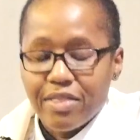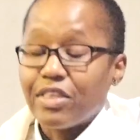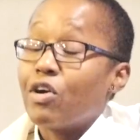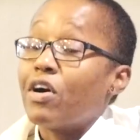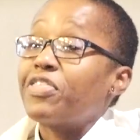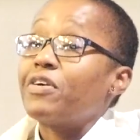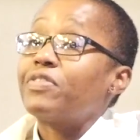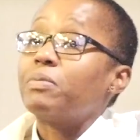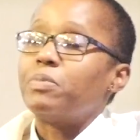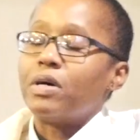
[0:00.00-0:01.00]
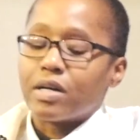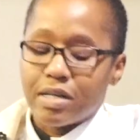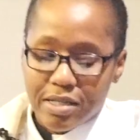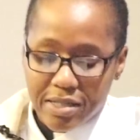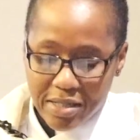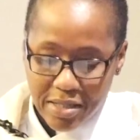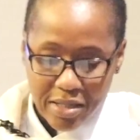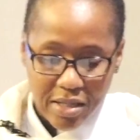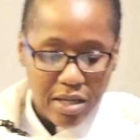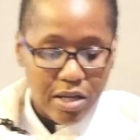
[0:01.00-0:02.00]
The author of the book,
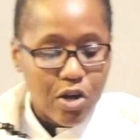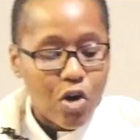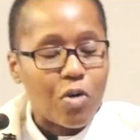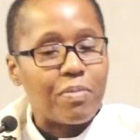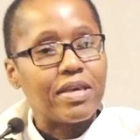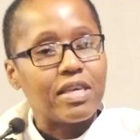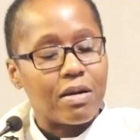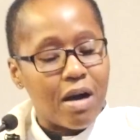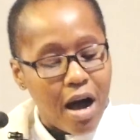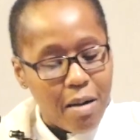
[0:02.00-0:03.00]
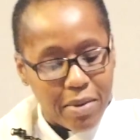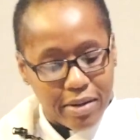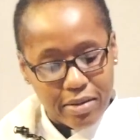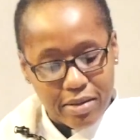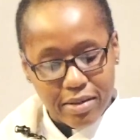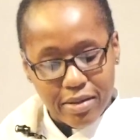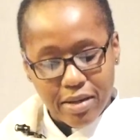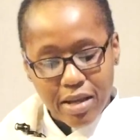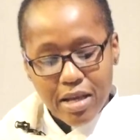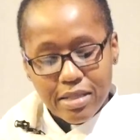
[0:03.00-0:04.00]
Kobe Yohama,
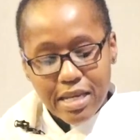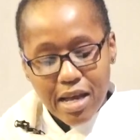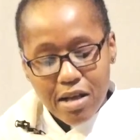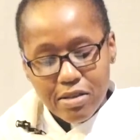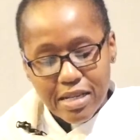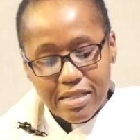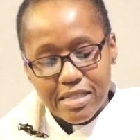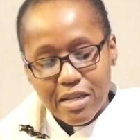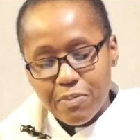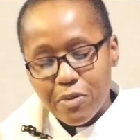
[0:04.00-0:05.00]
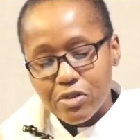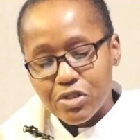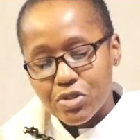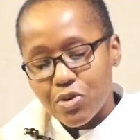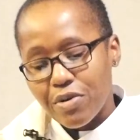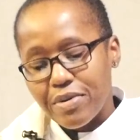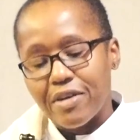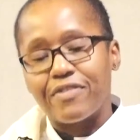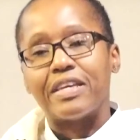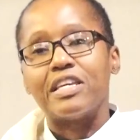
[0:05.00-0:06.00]
tells a simple story
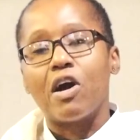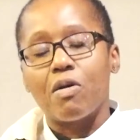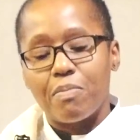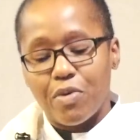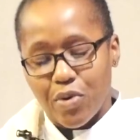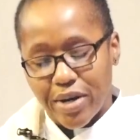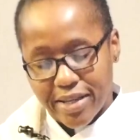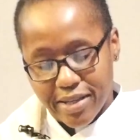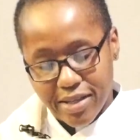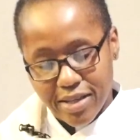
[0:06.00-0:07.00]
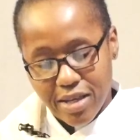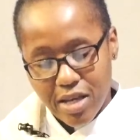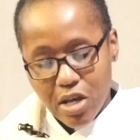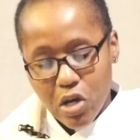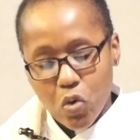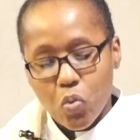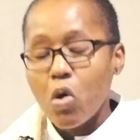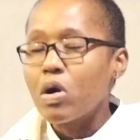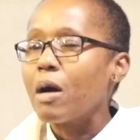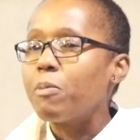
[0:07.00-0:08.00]
of a young boy who
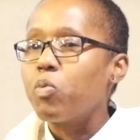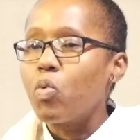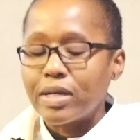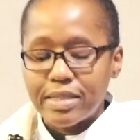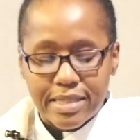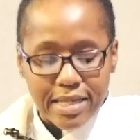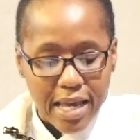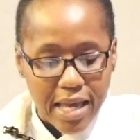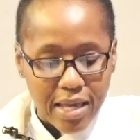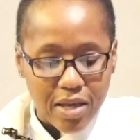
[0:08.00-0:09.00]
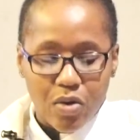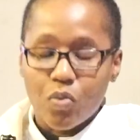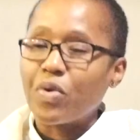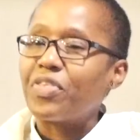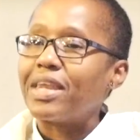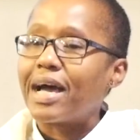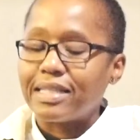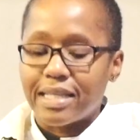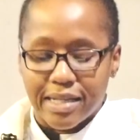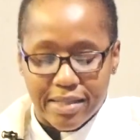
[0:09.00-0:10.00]
woke up one day with an
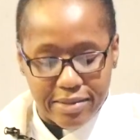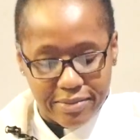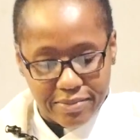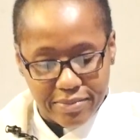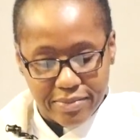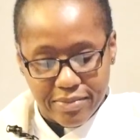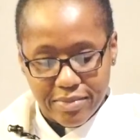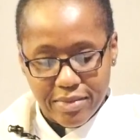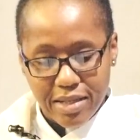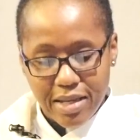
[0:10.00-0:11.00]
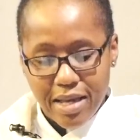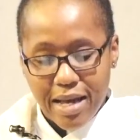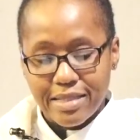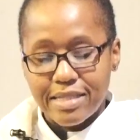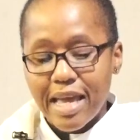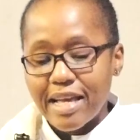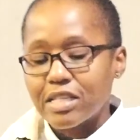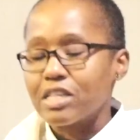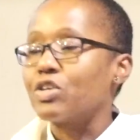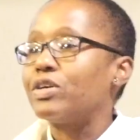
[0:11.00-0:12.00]
idea and takes
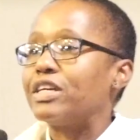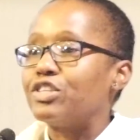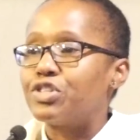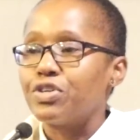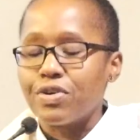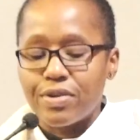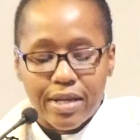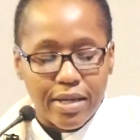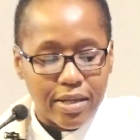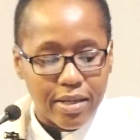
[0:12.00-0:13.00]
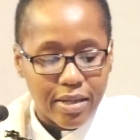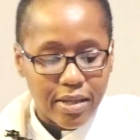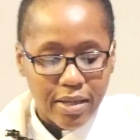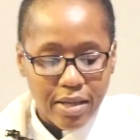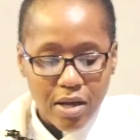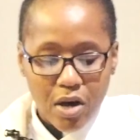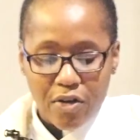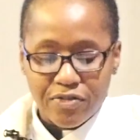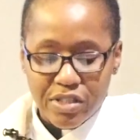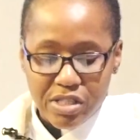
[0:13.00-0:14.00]
us on a journey
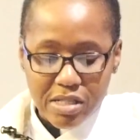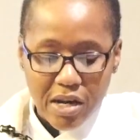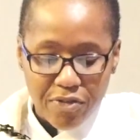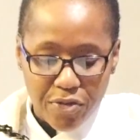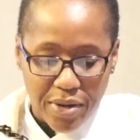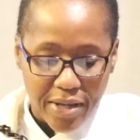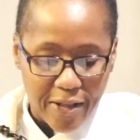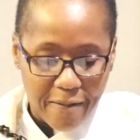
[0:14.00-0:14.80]
of discovery.